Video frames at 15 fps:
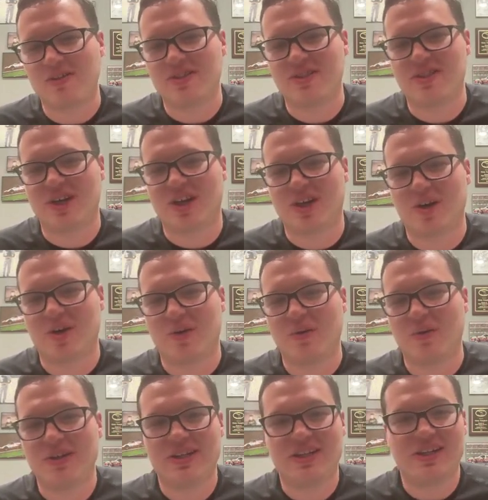
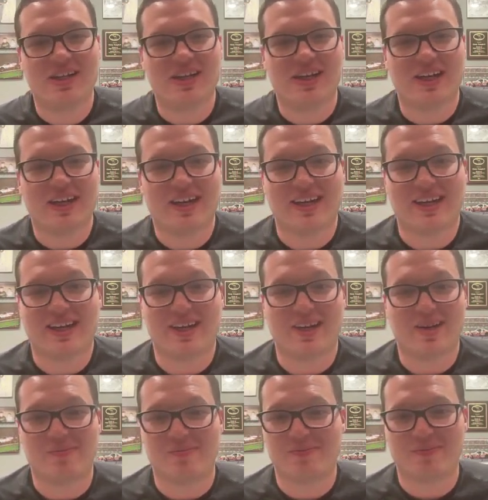So,
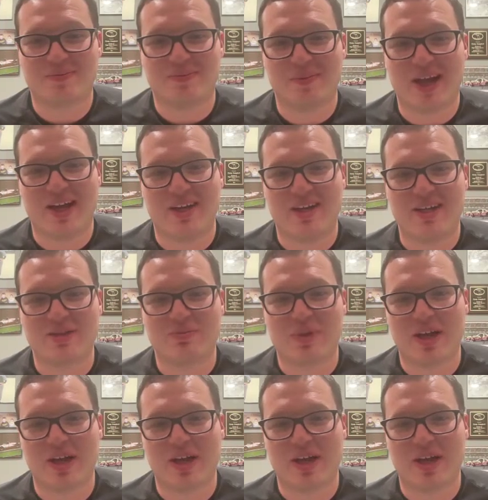um, man, it has